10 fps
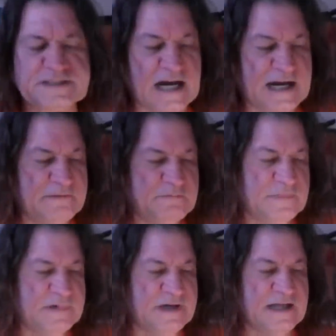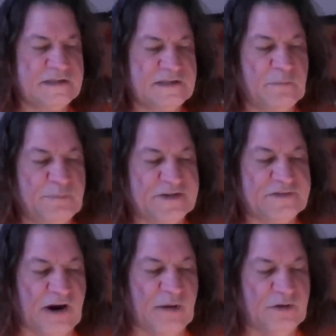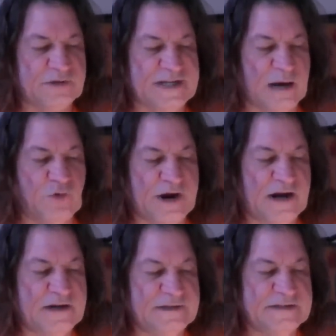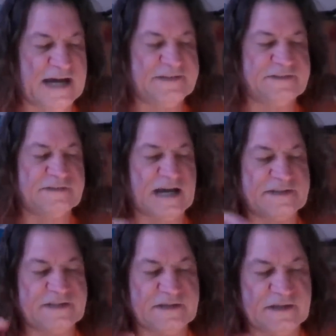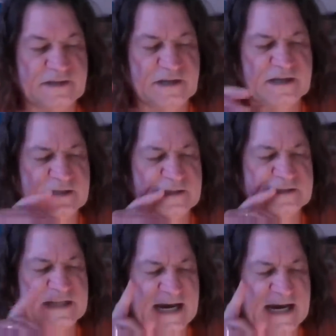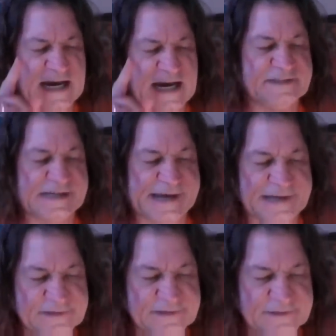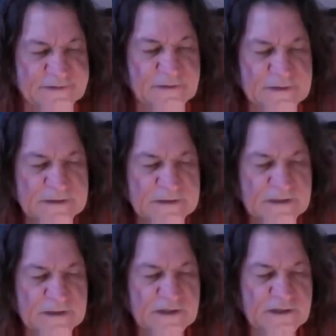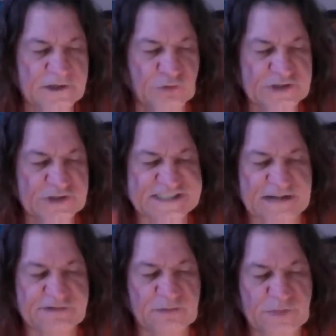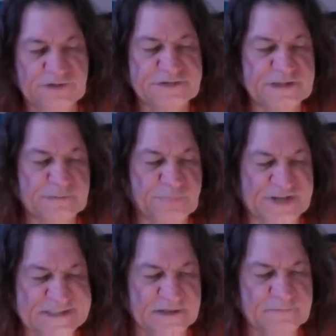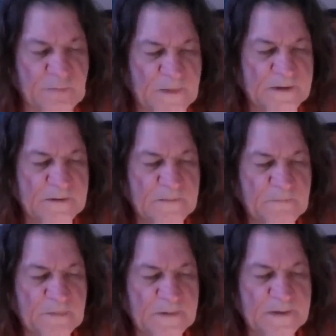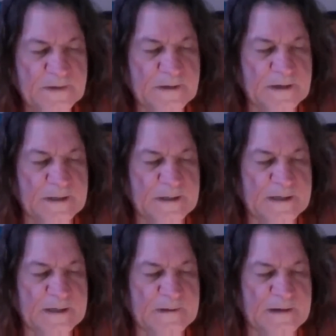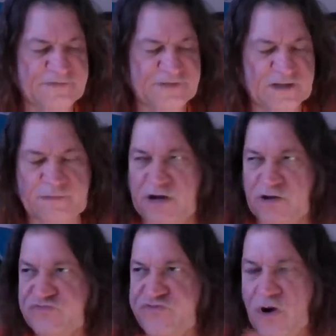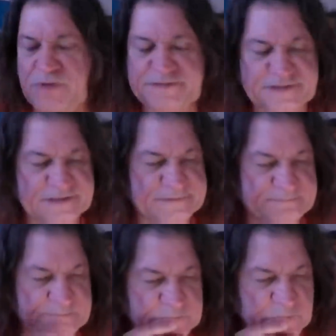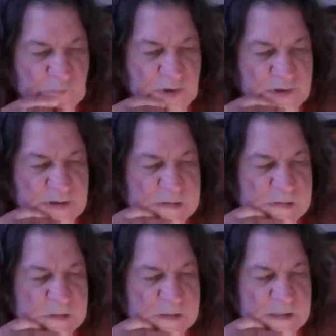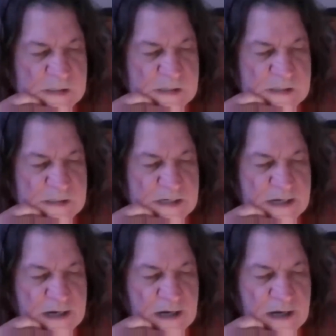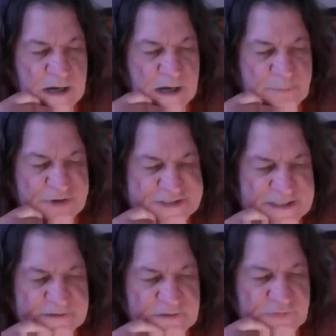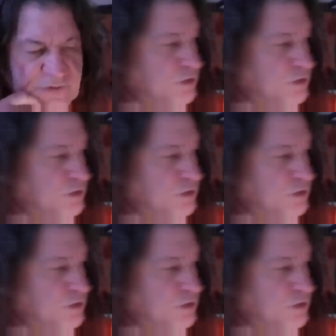guy had a big trouble somewhere in 1998. He was several months in prison, I think about 4 months in prison